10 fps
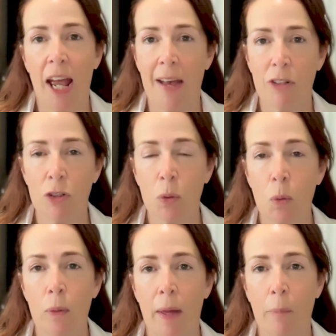I have a
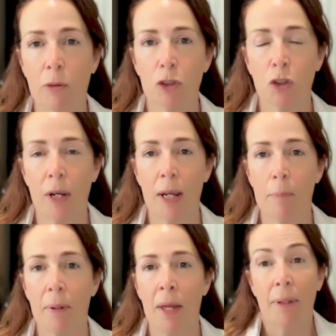tool that will
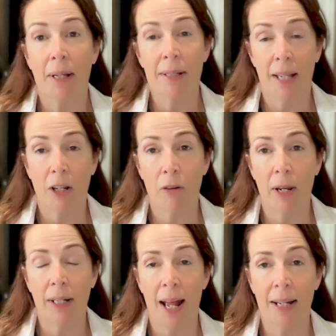scrape because I
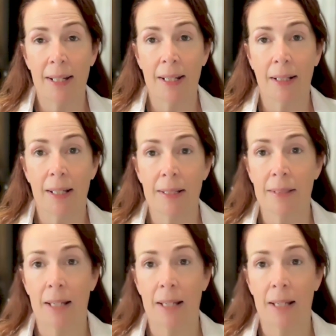create an idea list.